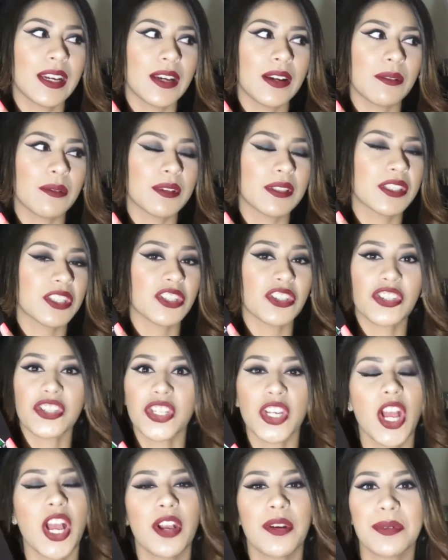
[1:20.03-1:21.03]
was in
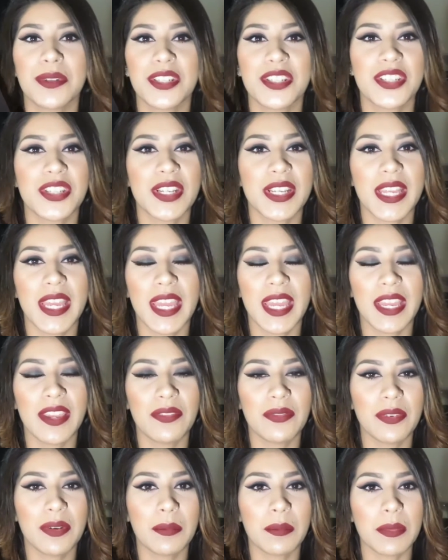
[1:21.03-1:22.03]
shock when she
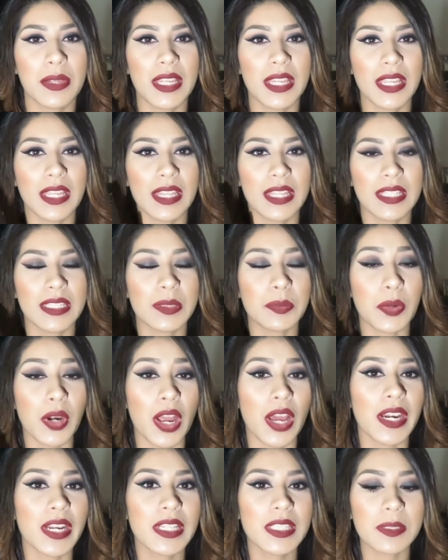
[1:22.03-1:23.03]
gave me these
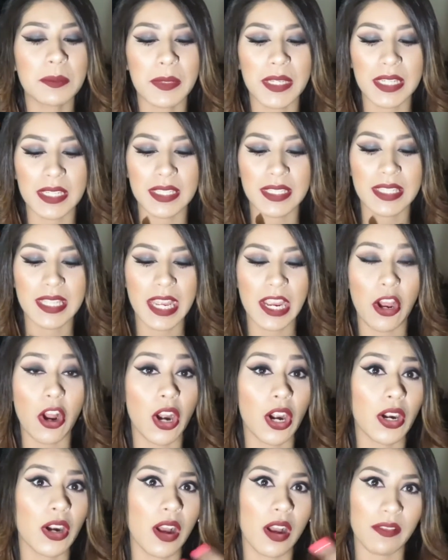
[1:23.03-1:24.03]
products, because they
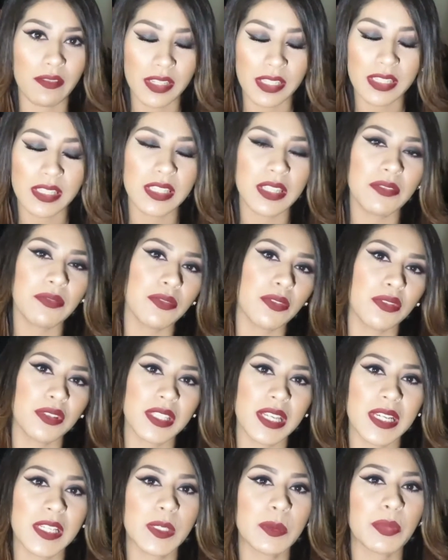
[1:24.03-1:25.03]
are obviously
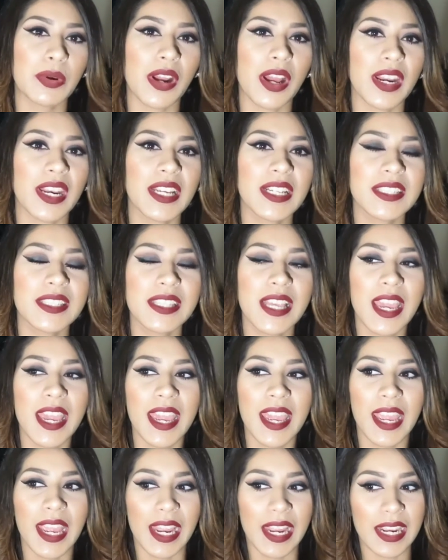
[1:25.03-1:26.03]
full-size products,
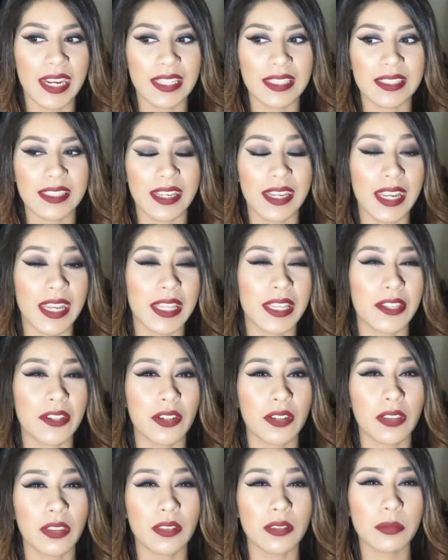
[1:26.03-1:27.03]
and again, they're
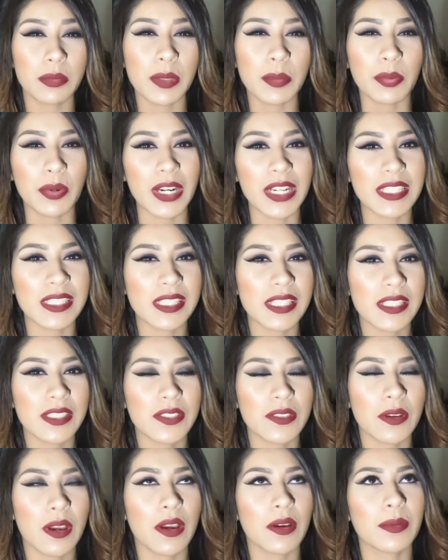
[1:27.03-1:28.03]
a little bit pricey,
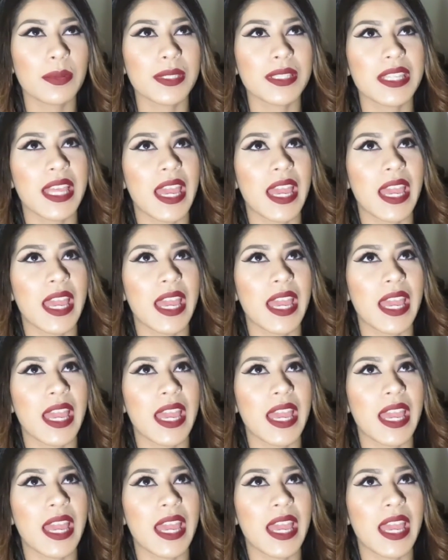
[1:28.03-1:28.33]
so I was